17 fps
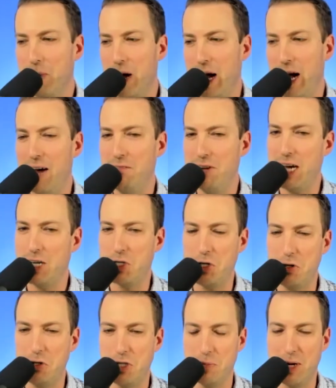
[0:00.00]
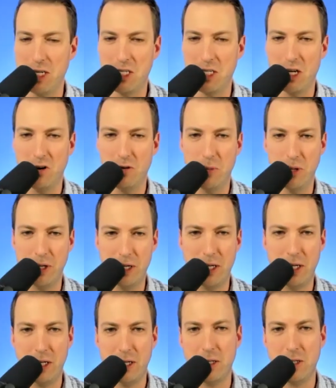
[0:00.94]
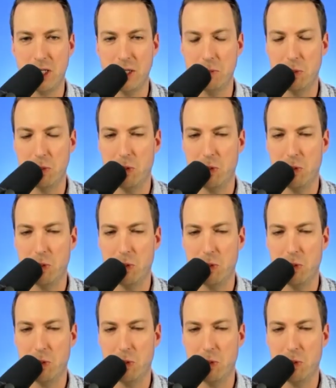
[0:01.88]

haven't actually used it myself, but he seemed